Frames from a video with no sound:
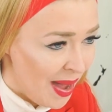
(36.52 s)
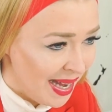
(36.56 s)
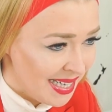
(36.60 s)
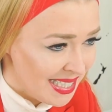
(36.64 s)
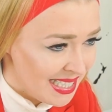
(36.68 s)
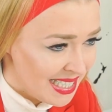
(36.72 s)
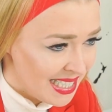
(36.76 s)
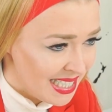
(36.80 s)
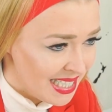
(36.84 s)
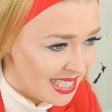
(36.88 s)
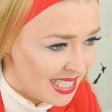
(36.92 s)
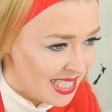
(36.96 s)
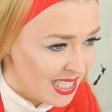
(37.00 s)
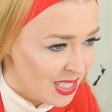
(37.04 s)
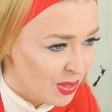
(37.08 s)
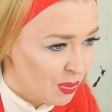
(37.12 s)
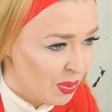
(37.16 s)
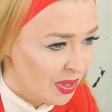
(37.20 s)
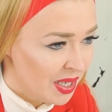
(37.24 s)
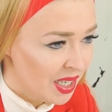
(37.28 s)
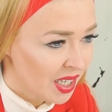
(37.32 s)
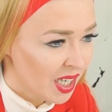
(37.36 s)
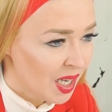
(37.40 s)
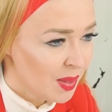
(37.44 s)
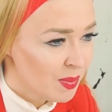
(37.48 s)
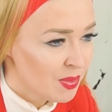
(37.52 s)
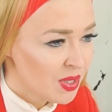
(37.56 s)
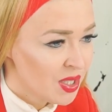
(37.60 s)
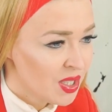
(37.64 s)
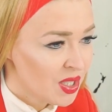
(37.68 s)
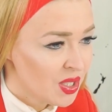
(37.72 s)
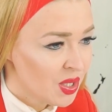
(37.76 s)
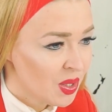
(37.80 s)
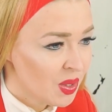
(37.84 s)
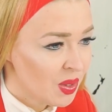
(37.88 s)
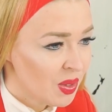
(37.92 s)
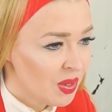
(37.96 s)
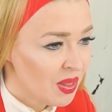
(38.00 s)
matters when it
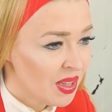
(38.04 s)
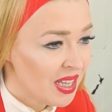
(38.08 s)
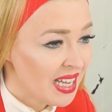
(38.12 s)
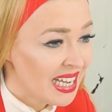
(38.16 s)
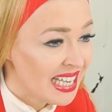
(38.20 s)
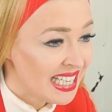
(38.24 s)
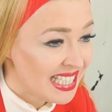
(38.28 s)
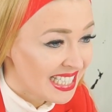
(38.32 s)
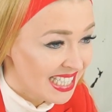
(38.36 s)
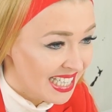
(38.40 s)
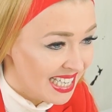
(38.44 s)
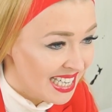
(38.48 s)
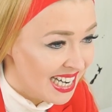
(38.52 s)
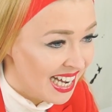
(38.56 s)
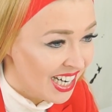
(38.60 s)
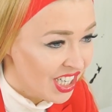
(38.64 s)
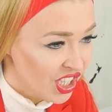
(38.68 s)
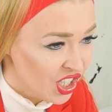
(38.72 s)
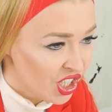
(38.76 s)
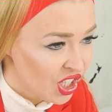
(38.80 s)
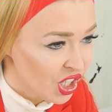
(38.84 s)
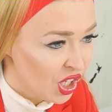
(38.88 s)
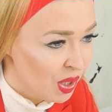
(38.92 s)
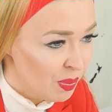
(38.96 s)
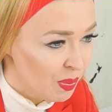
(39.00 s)
comes to the international